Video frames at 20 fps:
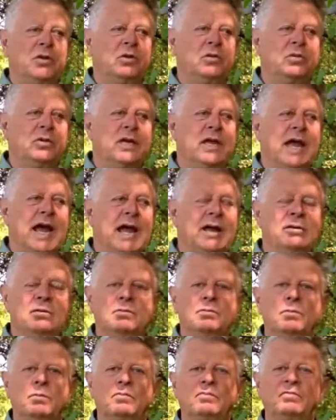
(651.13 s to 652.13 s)
You
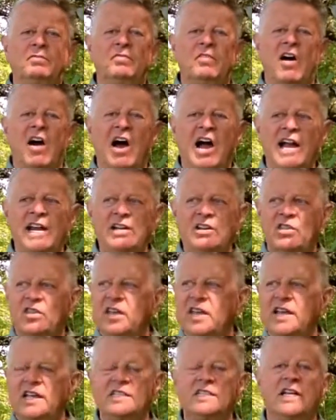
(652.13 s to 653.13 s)
can find
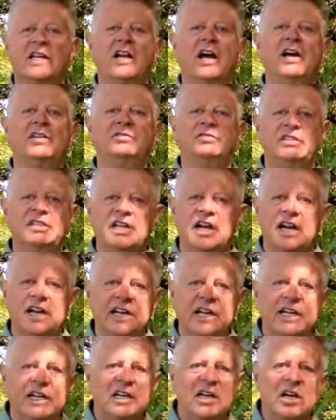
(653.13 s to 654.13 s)
things, and I've
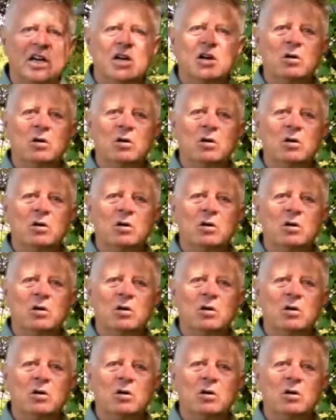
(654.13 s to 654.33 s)
done it,